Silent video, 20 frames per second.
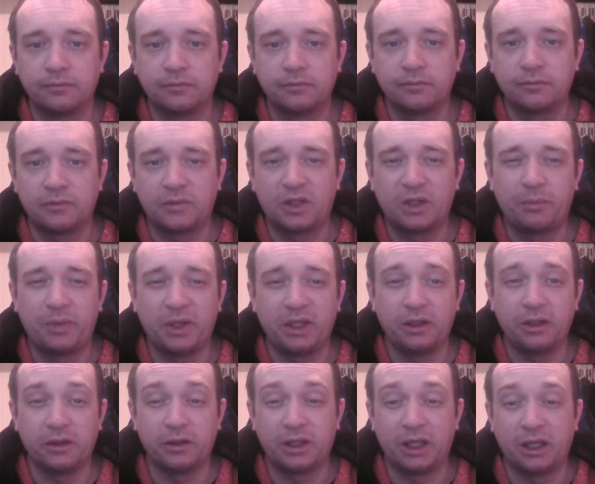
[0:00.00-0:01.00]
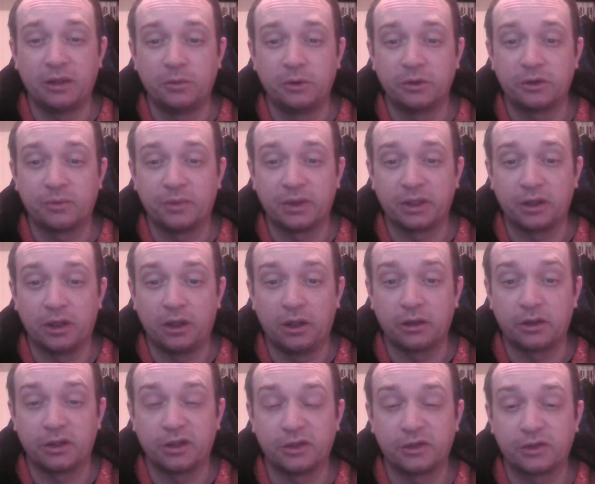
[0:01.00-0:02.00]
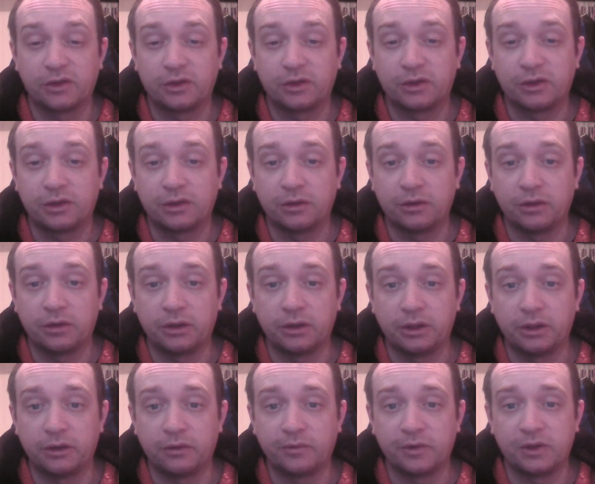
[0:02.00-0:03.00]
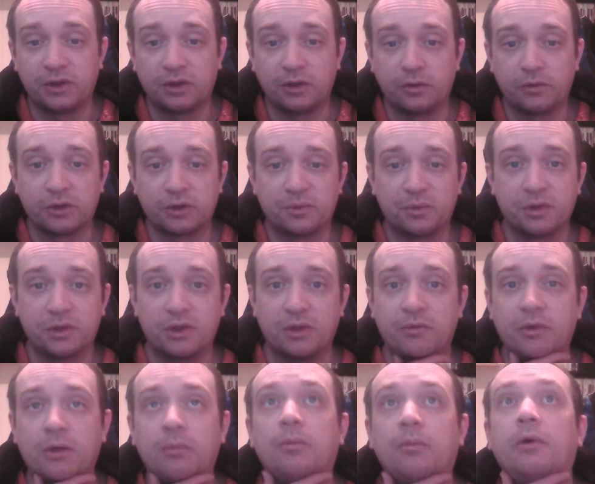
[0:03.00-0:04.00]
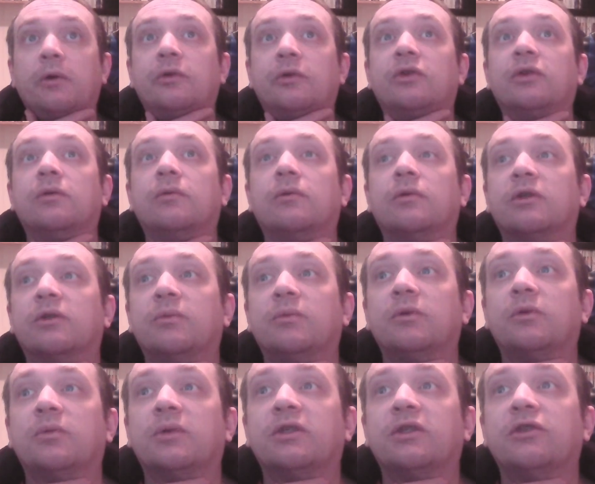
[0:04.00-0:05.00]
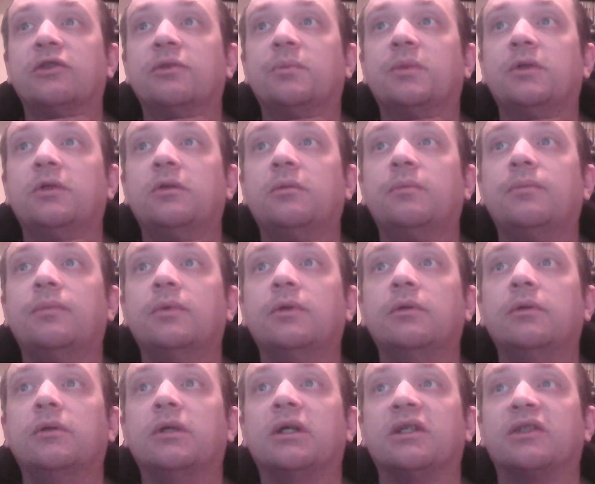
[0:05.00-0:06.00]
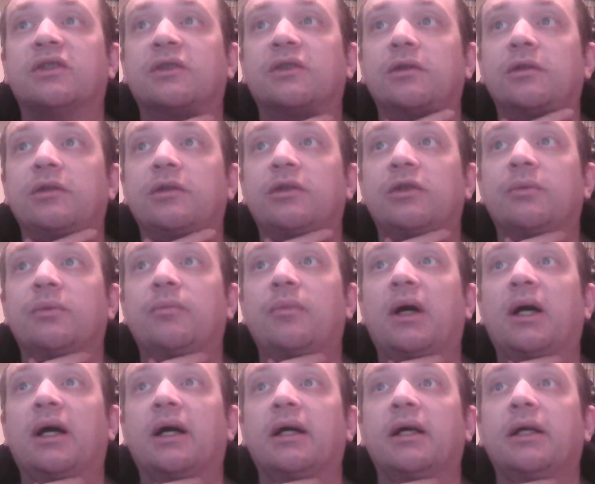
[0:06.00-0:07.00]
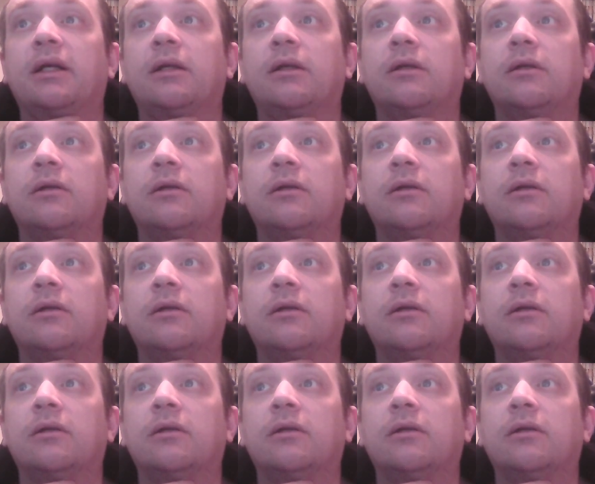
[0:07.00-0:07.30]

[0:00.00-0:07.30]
Depending on how much my car costs, and then obviously Christmas. I've got most of the Christmas presents bought, but I still need to buy